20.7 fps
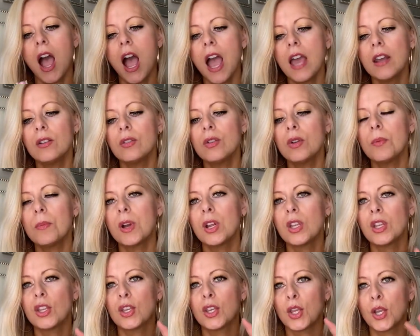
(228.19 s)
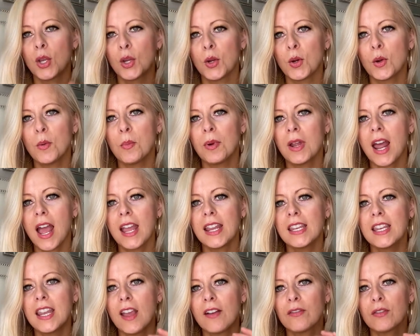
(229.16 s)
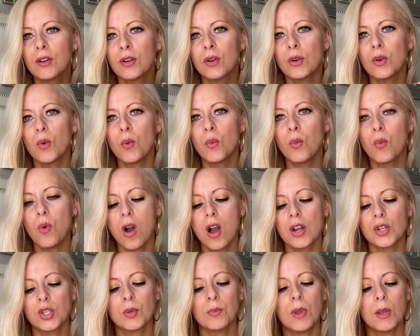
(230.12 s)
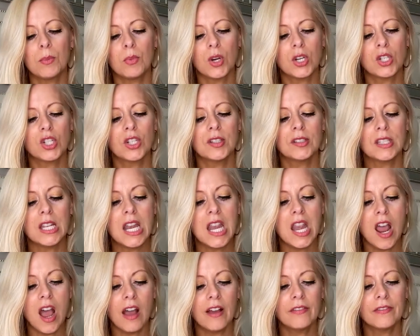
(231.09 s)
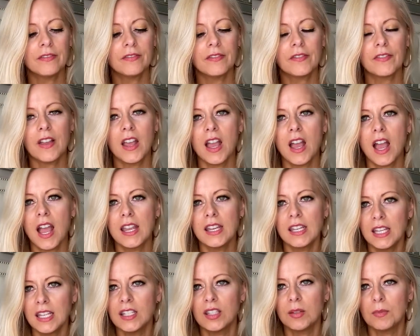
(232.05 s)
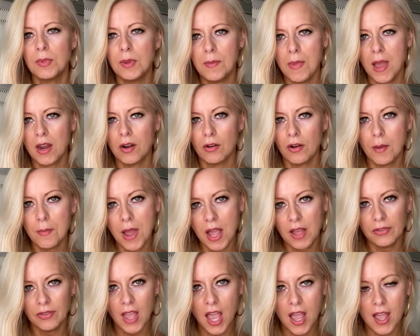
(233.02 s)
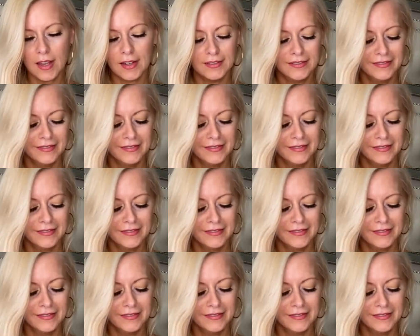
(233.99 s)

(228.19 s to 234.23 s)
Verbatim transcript: I don't know about you, but I never wash my brushes enough. I need to be better about that.